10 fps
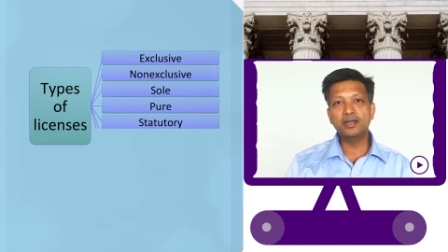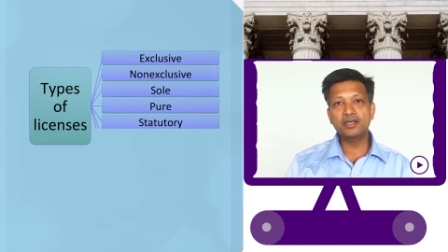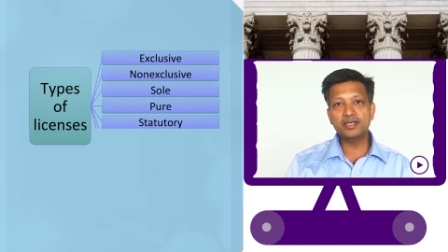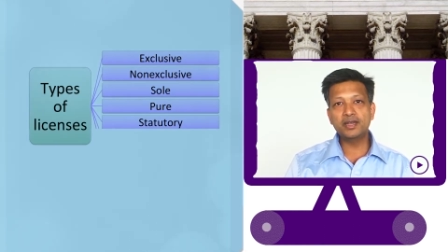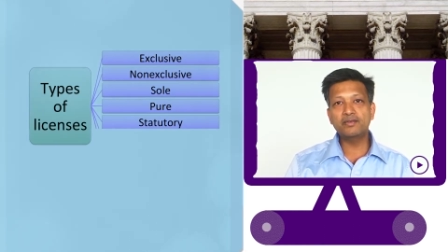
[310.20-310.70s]

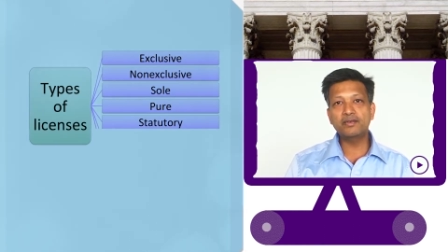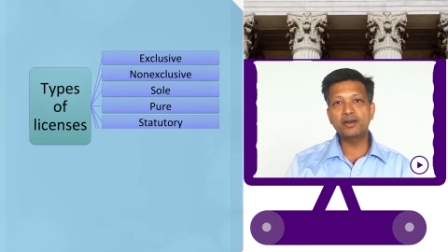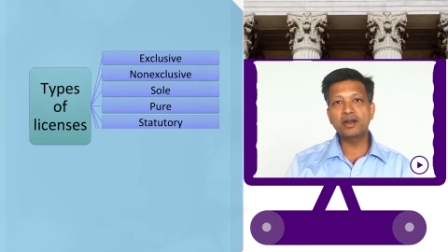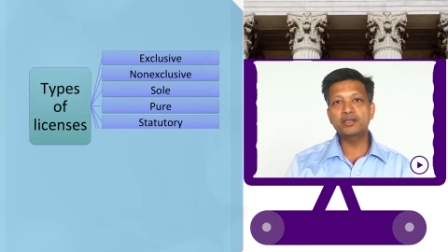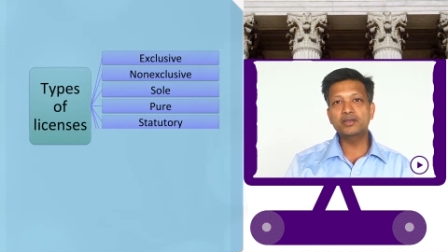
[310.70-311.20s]
itself
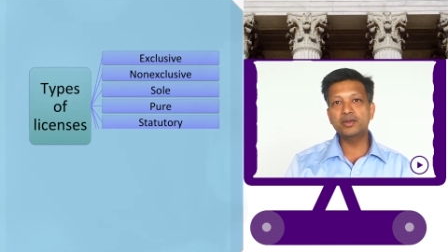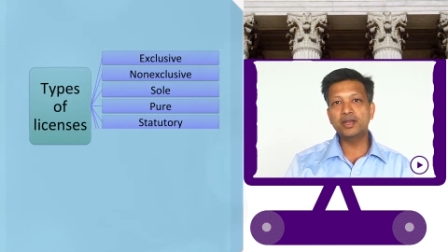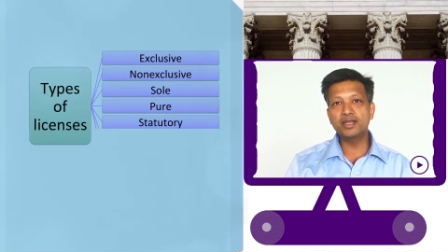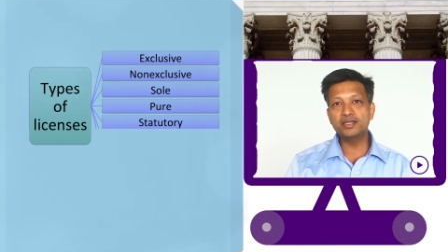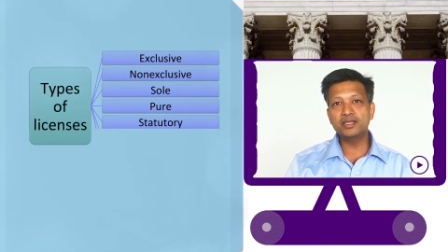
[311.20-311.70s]
grants you a
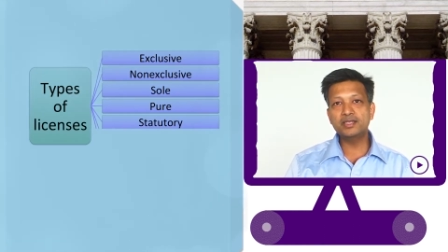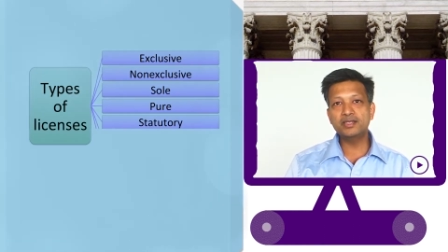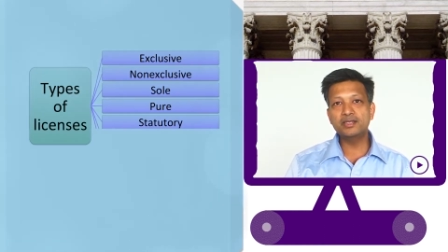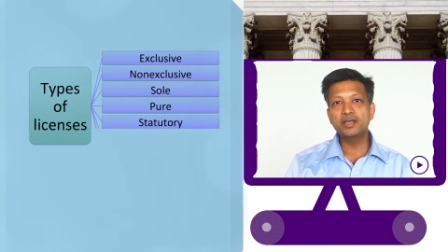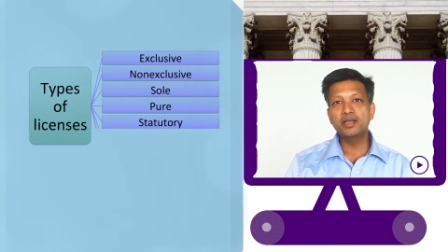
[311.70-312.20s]

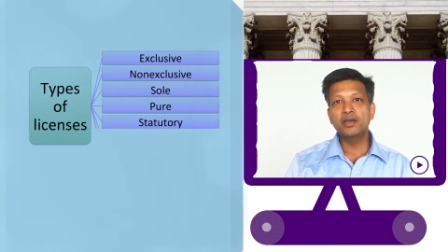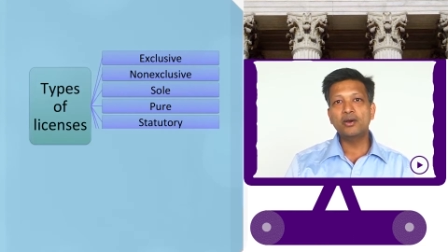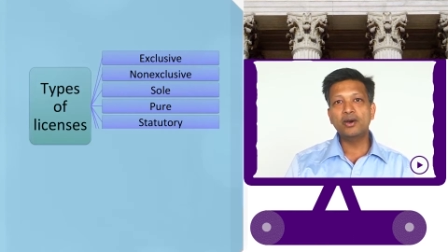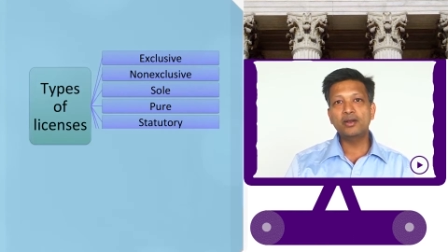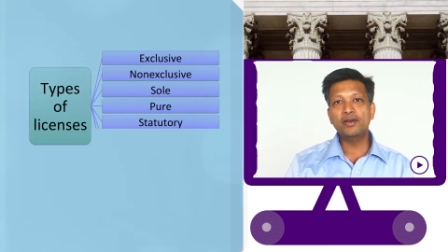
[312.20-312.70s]
license
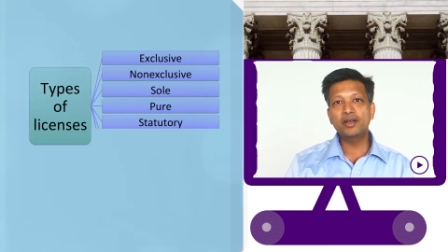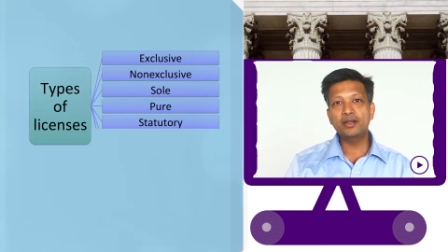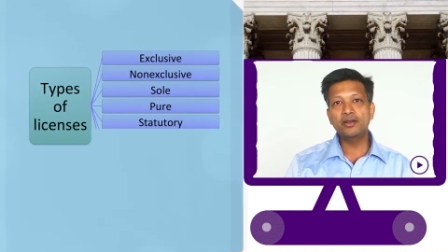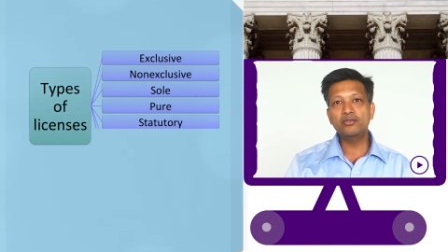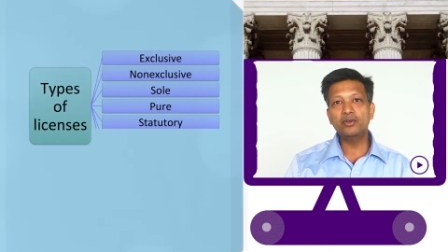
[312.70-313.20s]
on
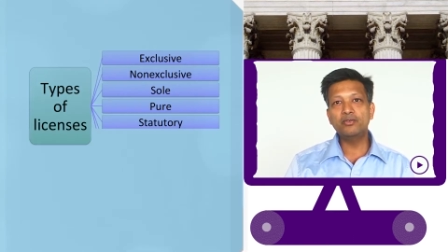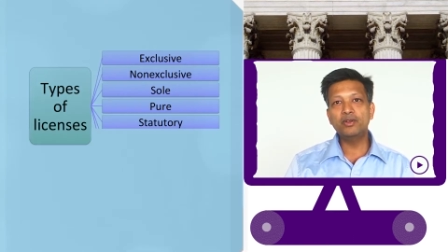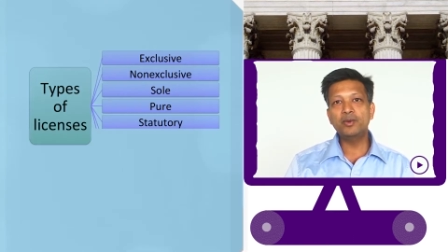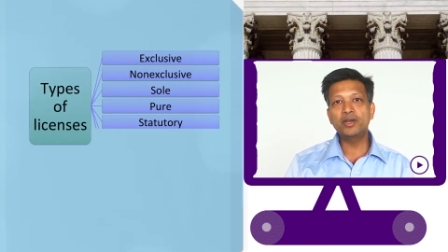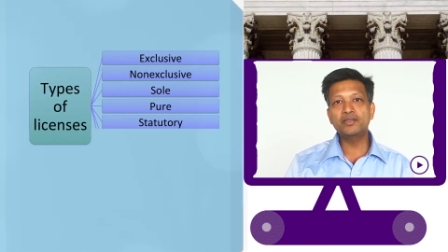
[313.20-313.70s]
return of
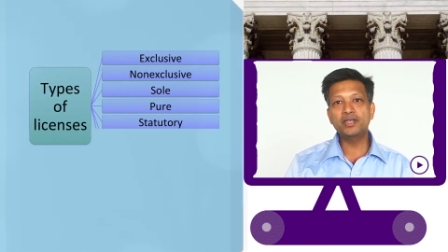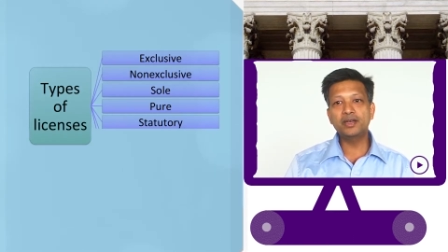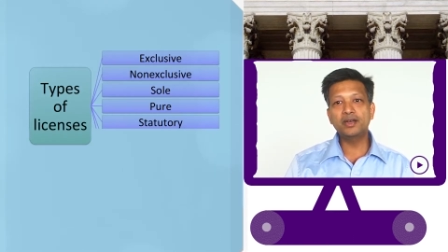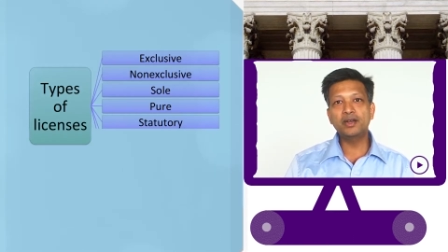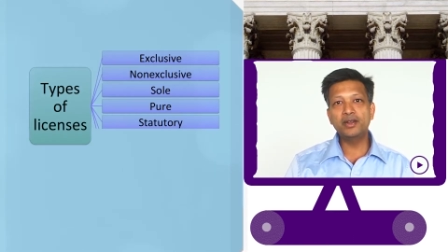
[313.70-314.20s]
fulfillment of
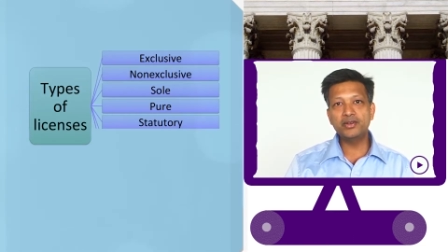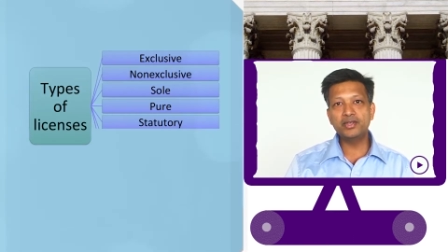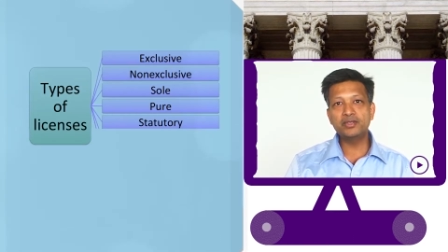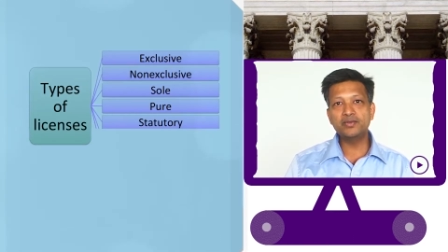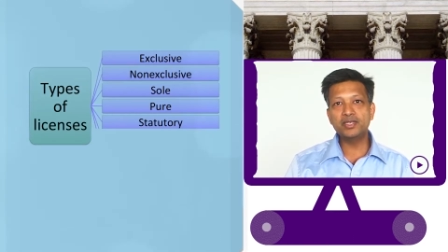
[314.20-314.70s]
certain
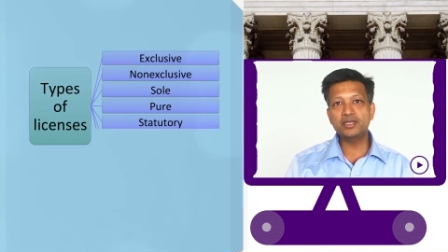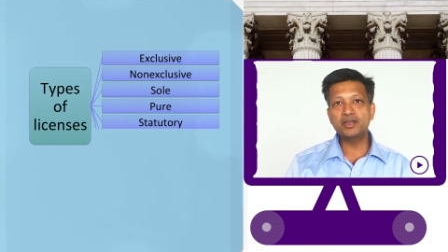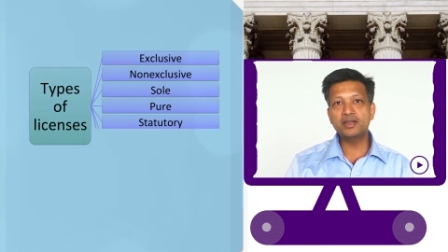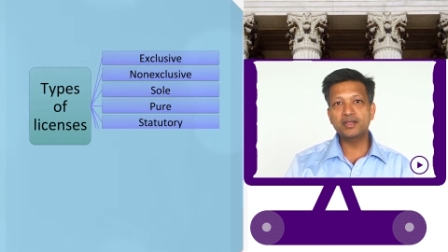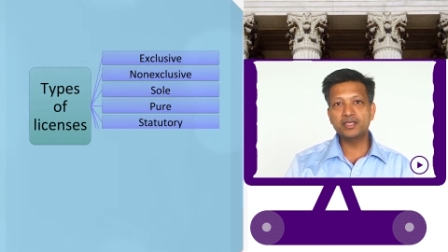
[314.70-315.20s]
conditions which, it,
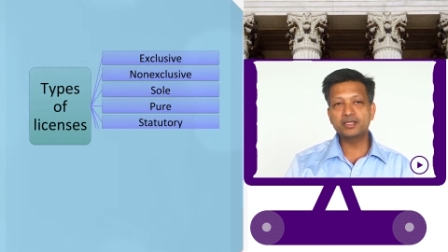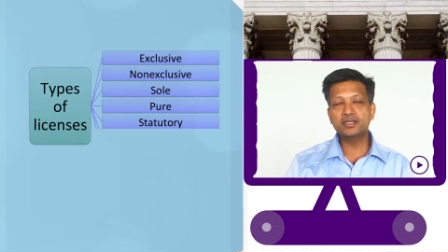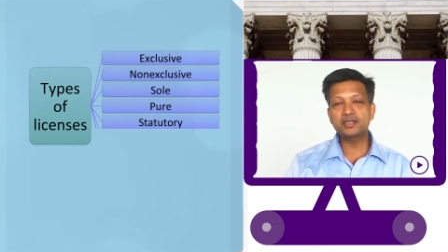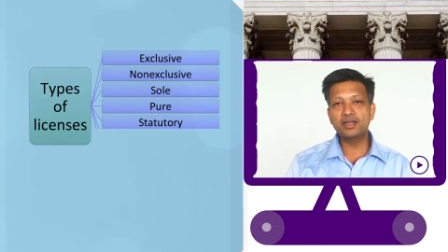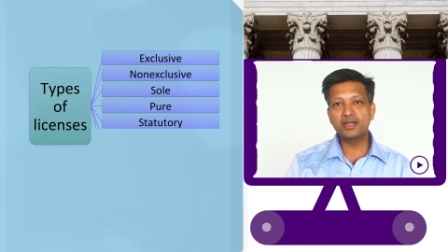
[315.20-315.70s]
which
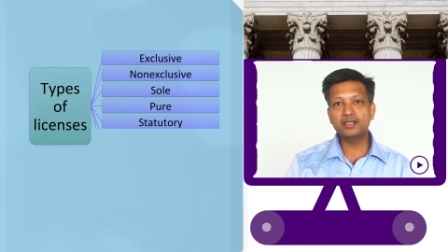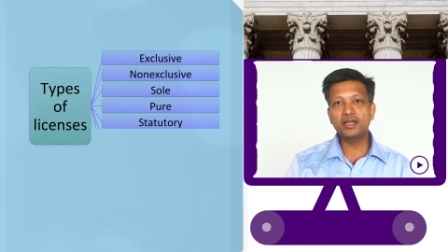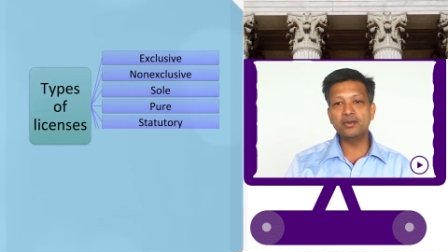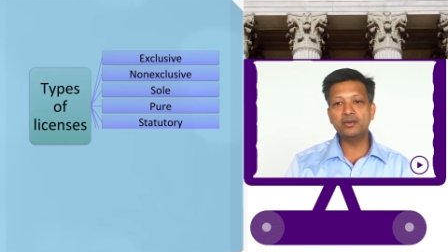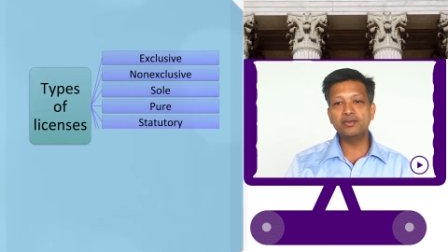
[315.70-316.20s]
lays
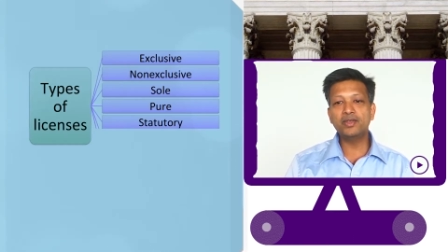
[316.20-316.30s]
down.